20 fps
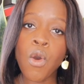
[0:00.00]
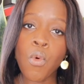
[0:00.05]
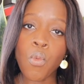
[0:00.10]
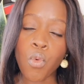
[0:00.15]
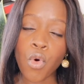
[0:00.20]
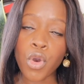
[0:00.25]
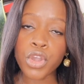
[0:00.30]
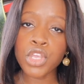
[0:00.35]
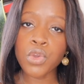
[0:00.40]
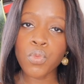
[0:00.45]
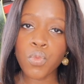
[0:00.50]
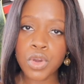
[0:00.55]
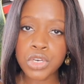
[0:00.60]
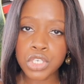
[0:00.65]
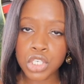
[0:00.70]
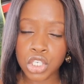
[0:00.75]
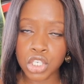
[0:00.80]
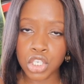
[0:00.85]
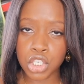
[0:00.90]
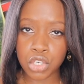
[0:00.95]
What you
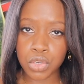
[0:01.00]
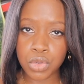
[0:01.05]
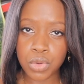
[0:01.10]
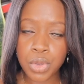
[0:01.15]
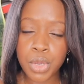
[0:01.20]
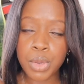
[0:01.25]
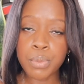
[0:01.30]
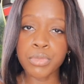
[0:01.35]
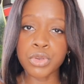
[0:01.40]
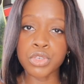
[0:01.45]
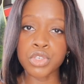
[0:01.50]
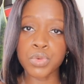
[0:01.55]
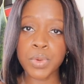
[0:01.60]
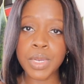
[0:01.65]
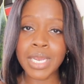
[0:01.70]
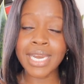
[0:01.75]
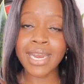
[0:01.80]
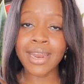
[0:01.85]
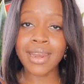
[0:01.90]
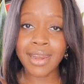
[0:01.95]
want to do
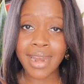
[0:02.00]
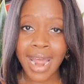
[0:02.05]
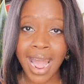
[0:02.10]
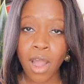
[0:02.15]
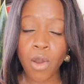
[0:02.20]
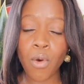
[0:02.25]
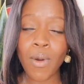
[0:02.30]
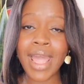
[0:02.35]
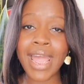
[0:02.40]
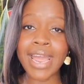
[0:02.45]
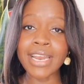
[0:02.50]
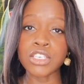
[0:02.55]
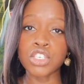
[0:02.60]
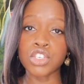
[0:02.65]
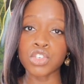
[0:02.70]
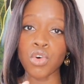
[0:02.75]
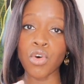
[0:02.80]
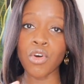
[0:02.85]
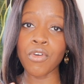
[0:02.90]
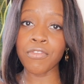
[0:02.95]
between now and
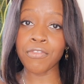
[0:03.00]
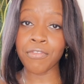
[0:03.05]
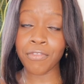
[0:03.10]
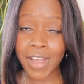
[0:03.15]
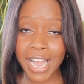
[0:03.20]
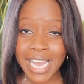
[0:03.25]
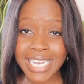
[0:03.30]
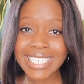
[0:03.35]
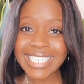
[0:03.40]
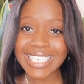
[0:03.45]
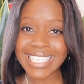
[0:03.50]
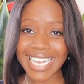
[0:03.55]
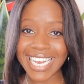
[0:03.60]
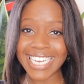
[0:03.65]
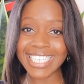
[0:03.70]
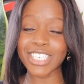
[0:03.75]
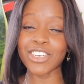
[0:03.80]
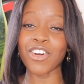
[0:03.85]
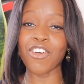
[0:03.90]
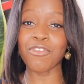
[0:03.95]
your first
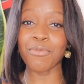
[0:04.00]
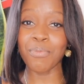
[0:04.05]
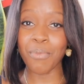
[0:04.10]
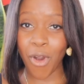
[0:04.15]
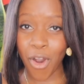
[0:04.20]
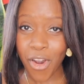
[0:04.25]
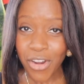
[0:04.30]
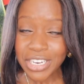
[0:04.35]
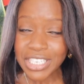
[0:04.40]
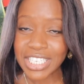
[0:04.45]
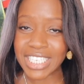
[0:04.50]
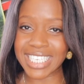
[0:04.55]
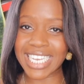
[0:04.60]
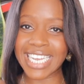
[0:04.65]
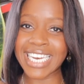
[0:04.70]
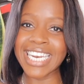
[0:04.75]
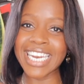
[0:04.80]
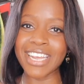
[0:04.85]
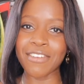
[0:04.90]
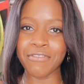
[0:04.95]
set of mocks
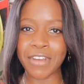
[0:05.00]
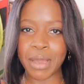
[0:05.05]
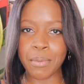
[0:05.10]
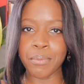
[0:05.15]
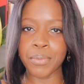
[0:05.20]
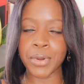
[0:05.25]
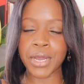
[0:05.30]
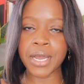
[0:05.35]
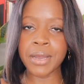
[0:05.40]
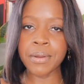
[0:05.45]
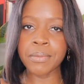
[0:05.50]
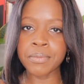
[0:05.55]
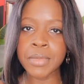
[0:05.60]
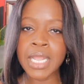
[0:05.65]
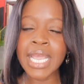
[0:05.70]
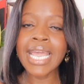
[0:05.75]
in November